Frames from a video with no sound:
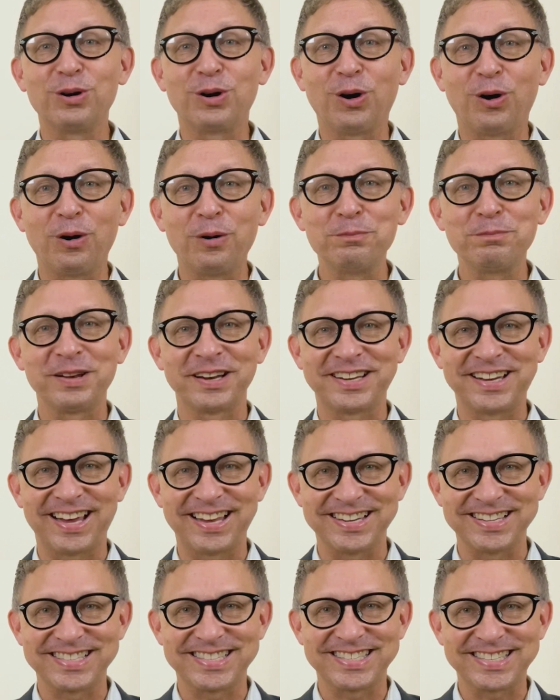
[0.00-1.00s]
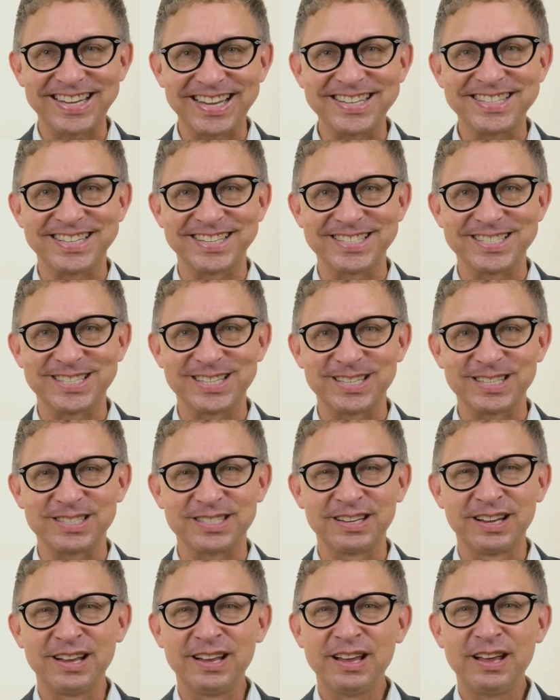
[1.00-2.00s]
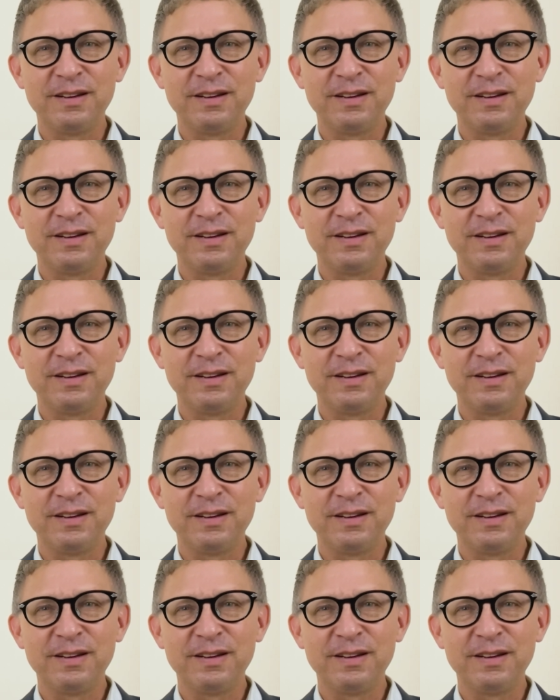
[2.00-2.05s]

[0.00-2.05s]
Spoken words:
complicated sentences,